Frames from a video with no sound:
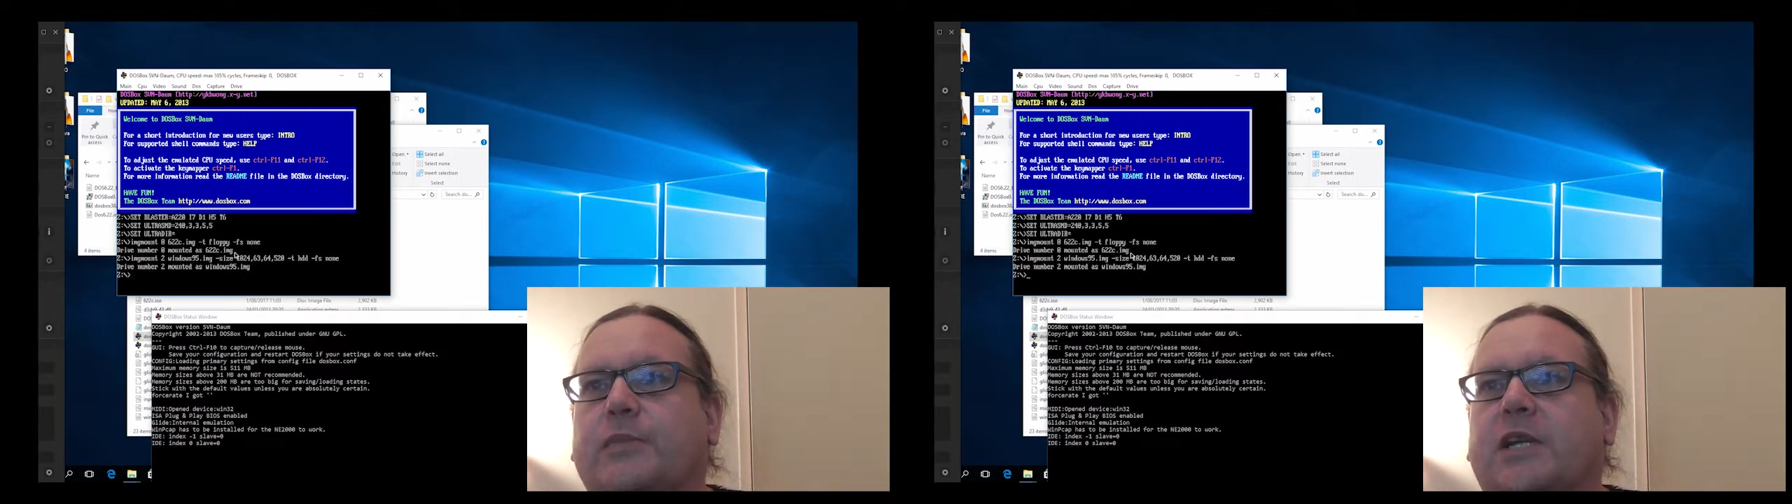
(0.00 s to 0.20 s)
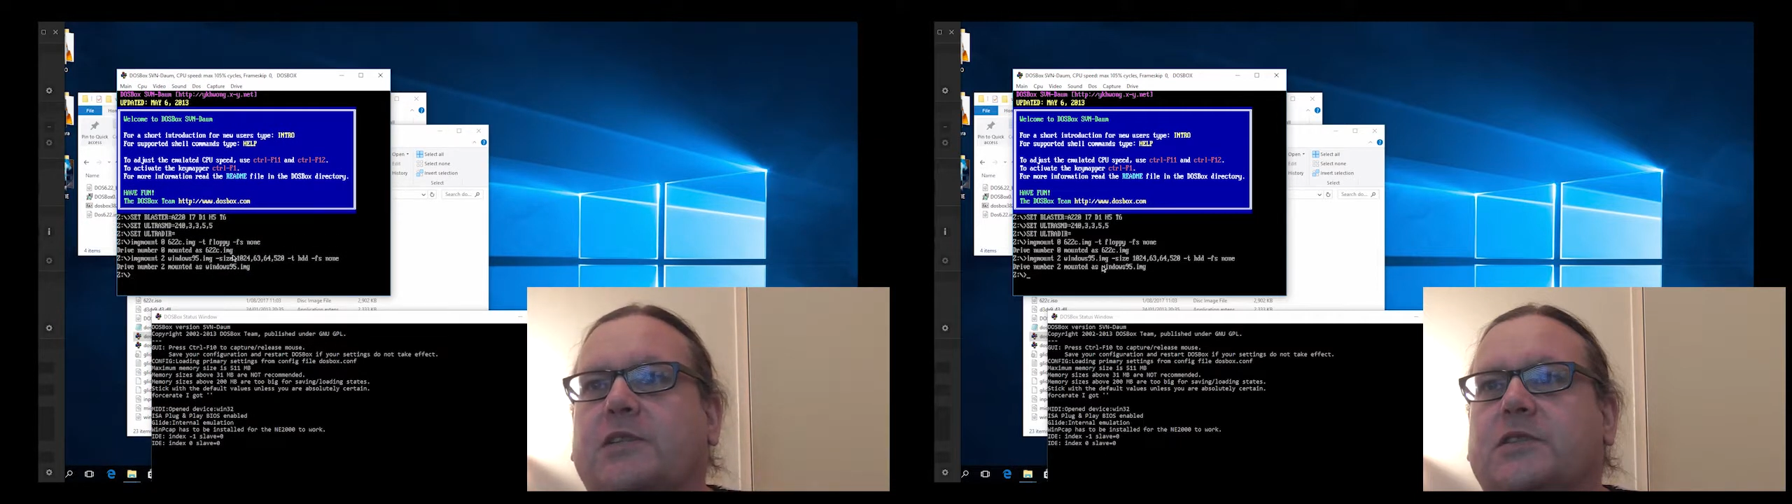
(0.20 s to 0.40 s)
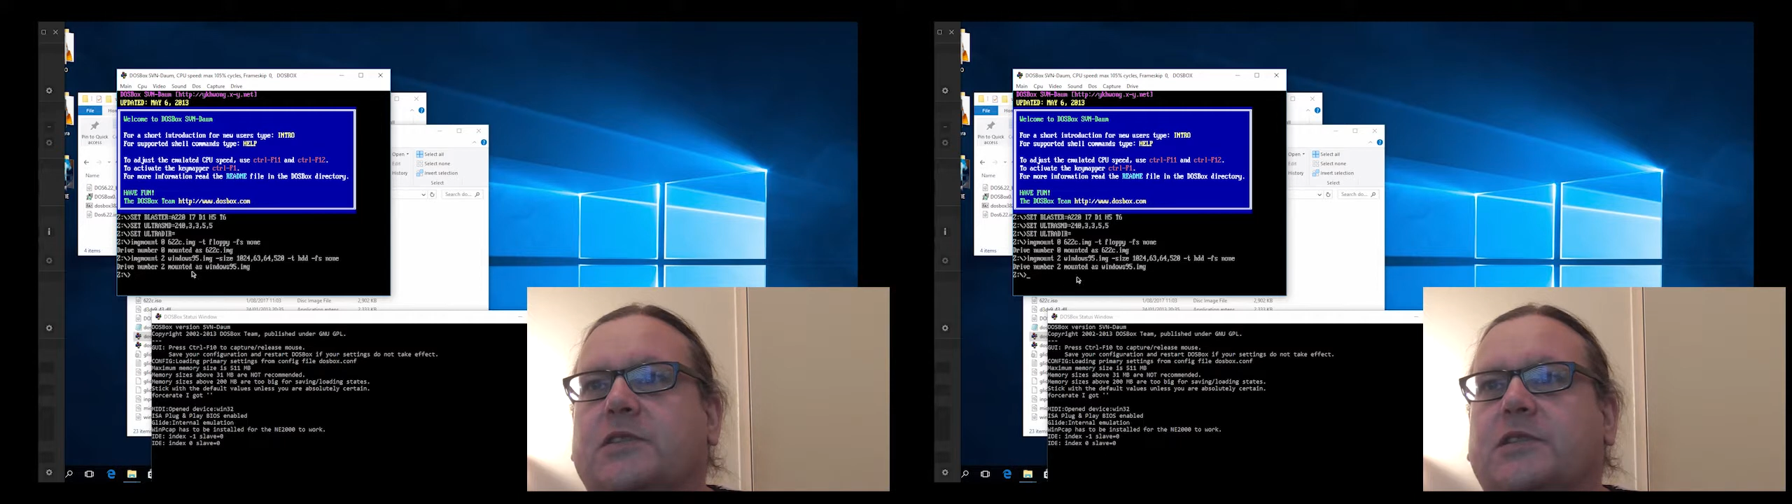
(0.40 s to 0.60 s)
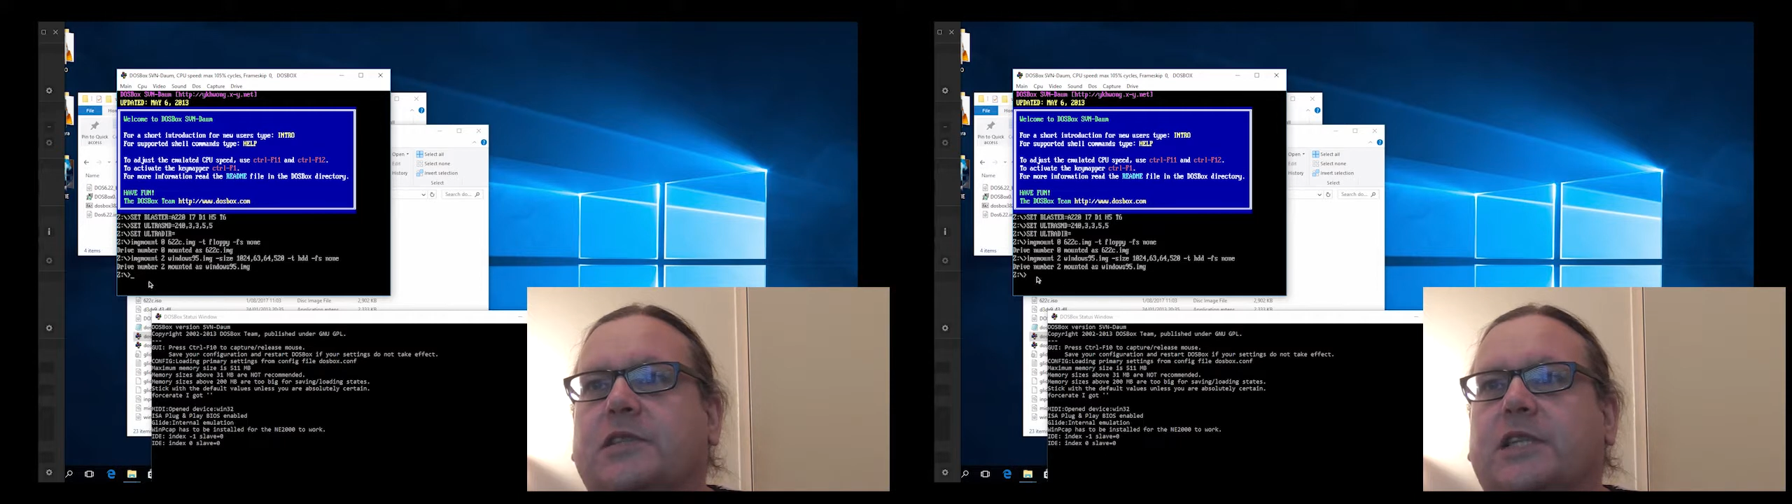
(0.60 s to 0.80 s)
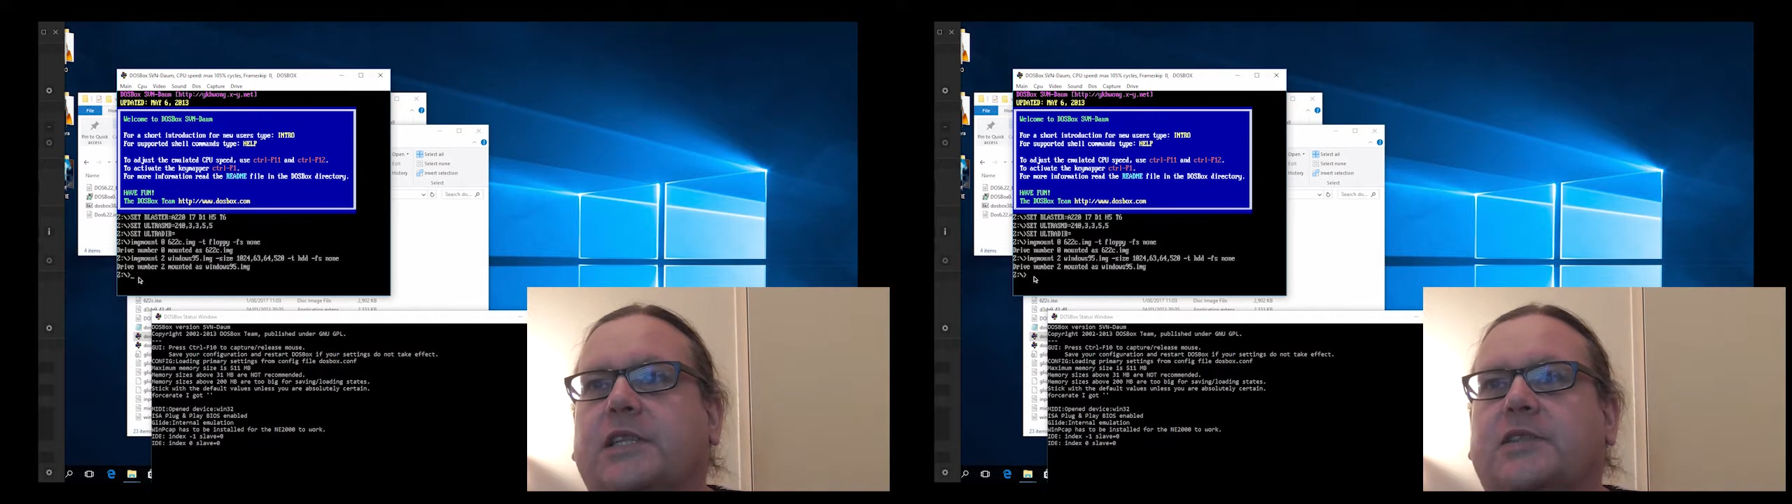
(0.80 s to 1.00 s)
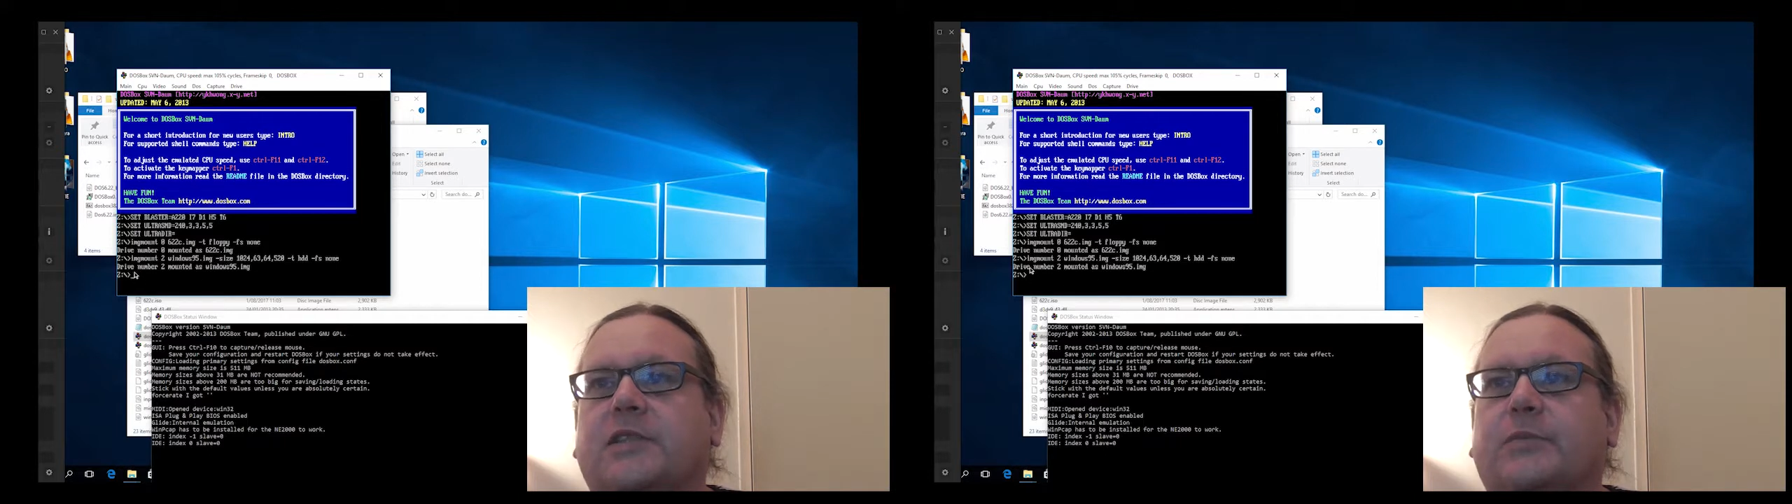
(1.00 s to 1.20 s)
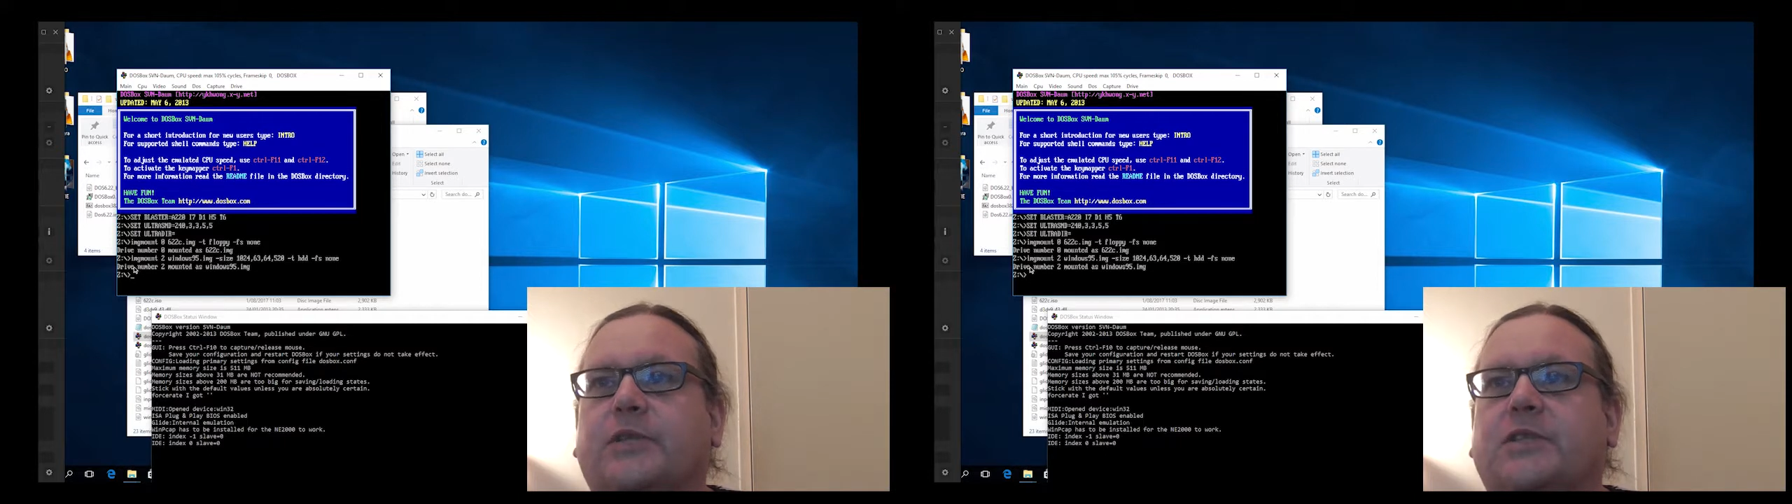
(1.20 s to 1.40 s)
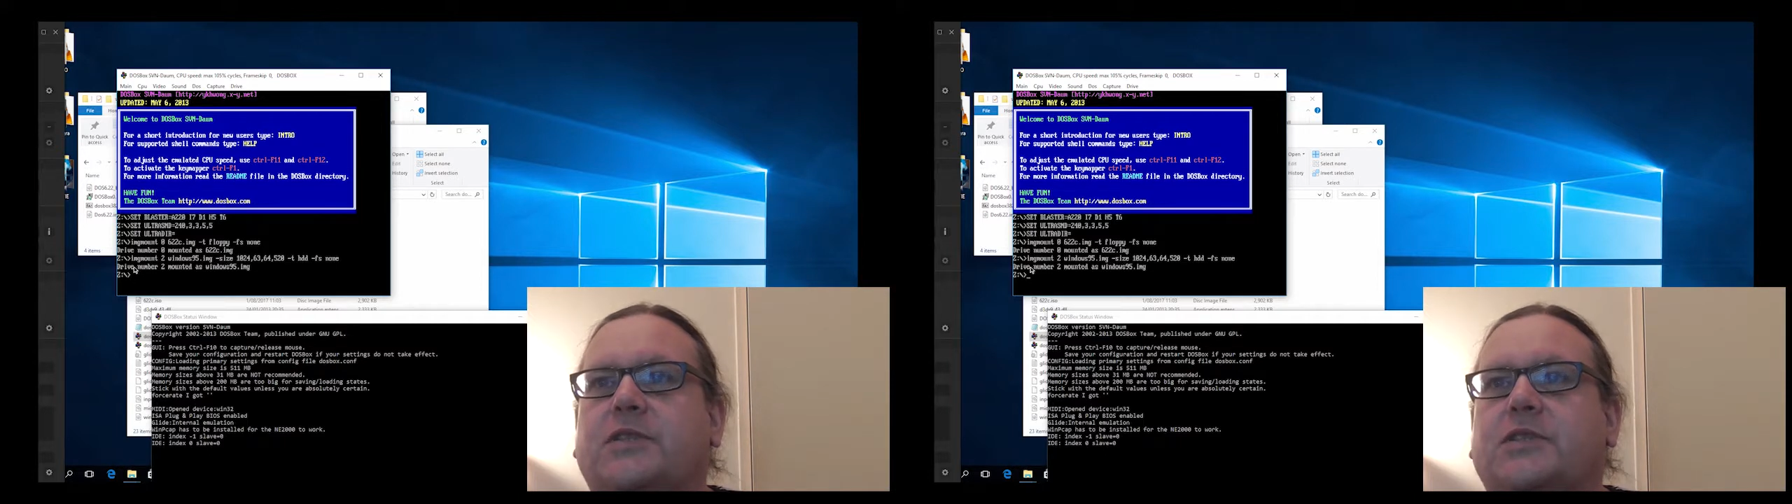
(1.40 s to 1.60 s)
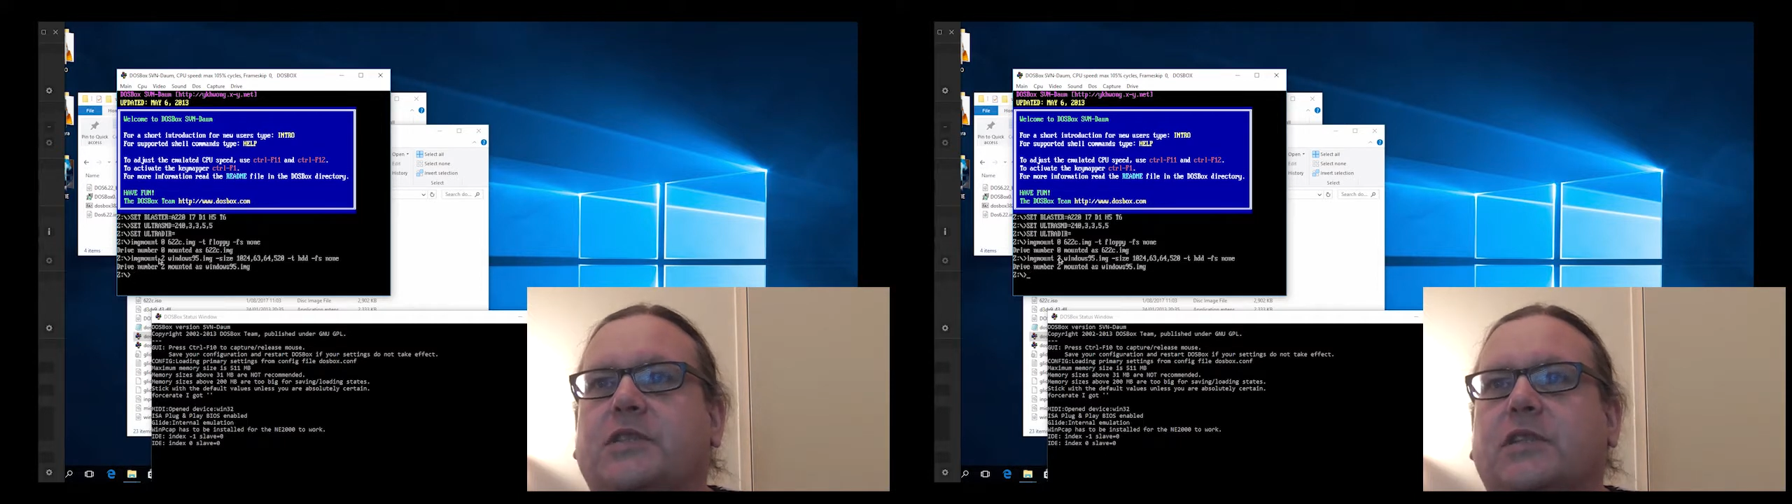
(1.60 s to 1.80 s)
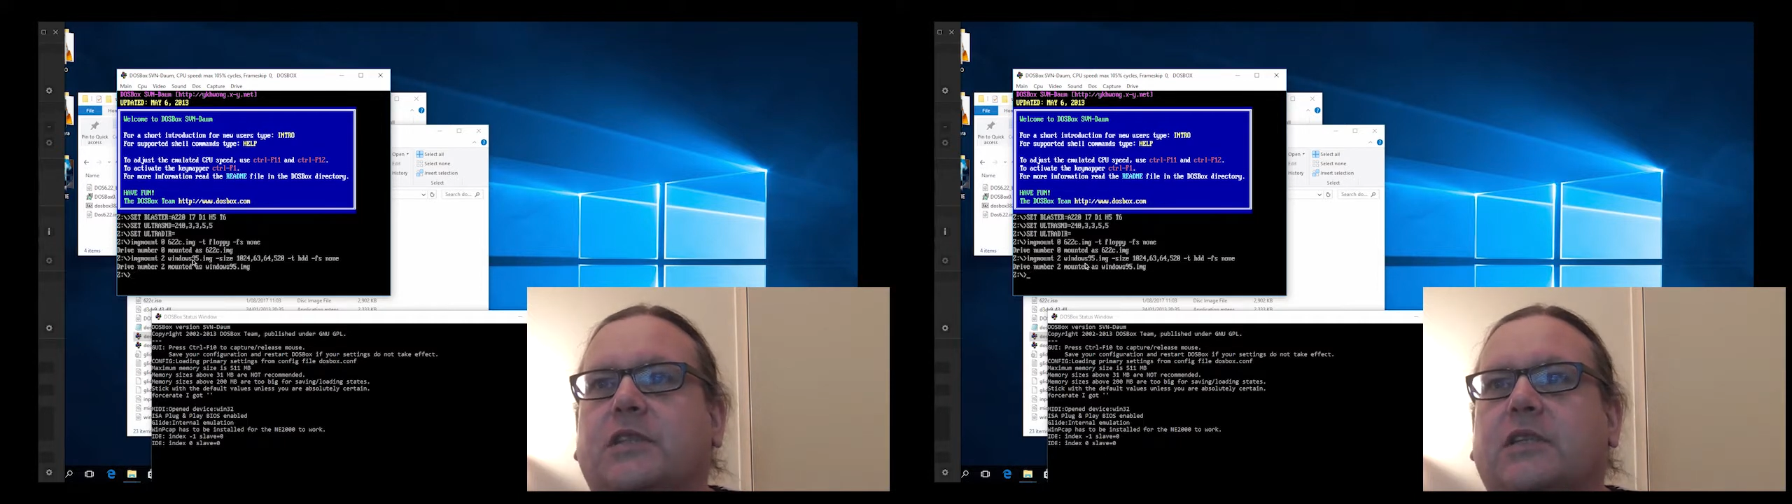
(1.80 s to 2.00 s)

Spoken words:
mounted as image,